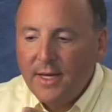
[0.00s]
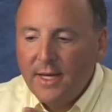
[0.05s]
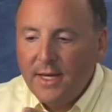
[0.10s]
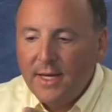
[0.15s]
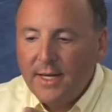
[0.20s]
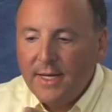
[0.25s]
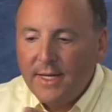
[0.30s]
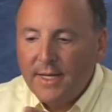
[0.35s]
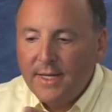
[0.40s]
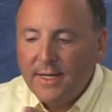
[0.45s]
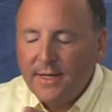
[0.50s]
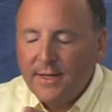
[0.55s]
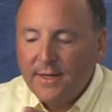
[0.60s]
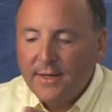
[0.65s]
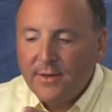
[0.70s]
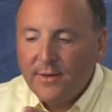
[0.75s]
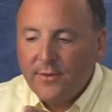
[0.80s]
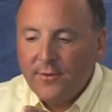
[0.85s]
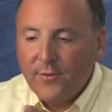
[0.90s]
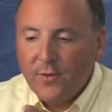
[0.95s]

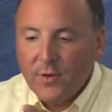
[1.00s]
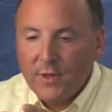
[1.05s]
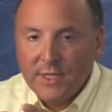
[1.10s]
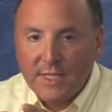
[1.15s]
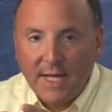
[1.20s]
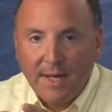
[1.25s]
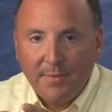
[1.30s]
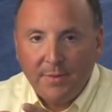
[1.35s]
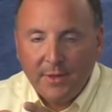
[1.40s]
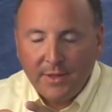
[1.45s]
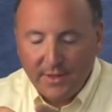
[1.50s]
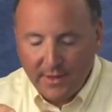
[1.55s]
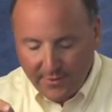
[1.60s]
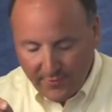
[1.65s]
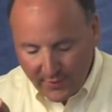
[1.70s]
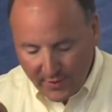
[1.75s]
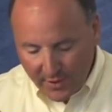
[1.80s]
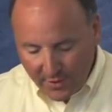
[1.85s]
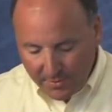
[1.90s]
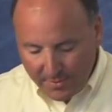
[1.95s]
Uh, for example,
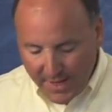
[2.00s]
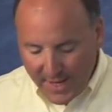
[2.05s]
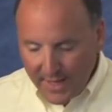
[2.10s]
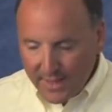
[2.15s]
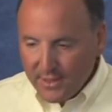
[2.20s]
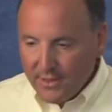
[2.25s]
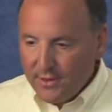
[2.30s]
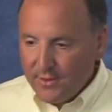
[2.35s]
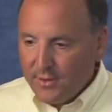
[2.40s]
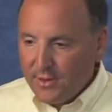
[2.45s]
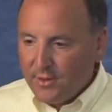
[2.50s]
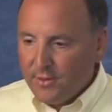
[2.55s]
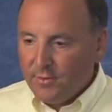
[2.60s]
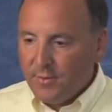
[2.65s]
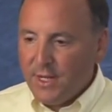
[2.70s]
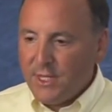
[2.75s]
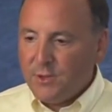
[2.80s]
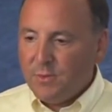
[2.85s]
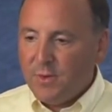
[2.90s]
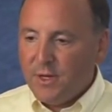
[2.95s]
if we go back to the
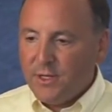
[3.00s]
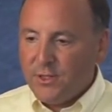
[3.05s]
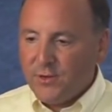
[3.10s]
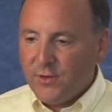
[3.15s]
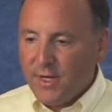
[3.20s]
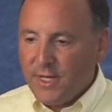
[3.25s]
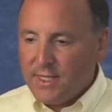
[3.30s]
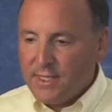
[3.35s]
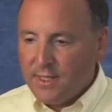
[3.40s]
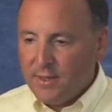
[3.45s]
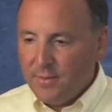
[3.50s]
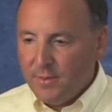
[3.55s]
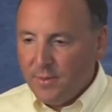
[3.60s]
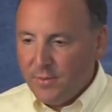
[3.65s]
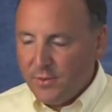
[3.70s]
Regmon trace that we